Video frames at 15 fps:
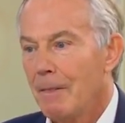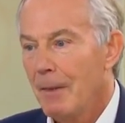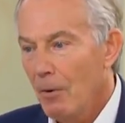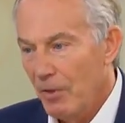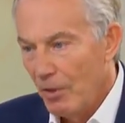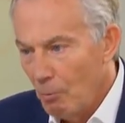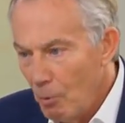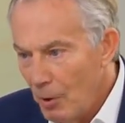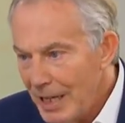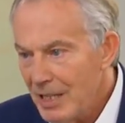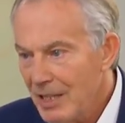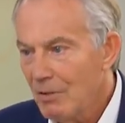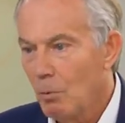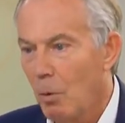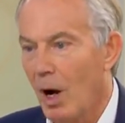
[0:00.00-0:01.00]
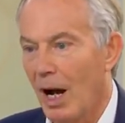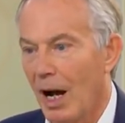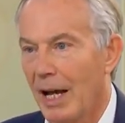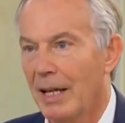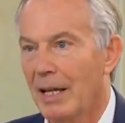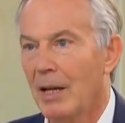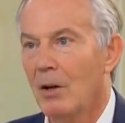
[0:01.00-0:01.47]
No, the reason
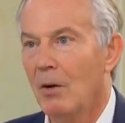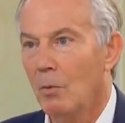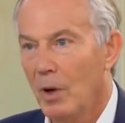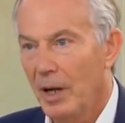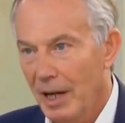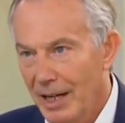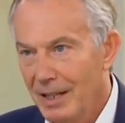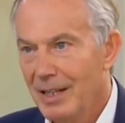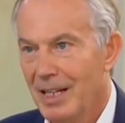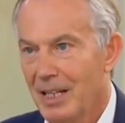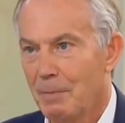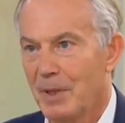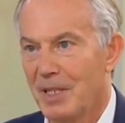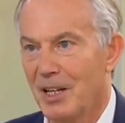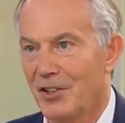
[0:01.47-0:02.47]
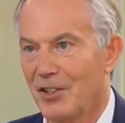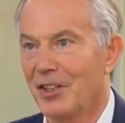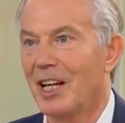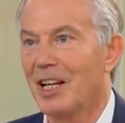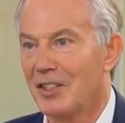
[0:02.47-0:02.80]
why we're in this position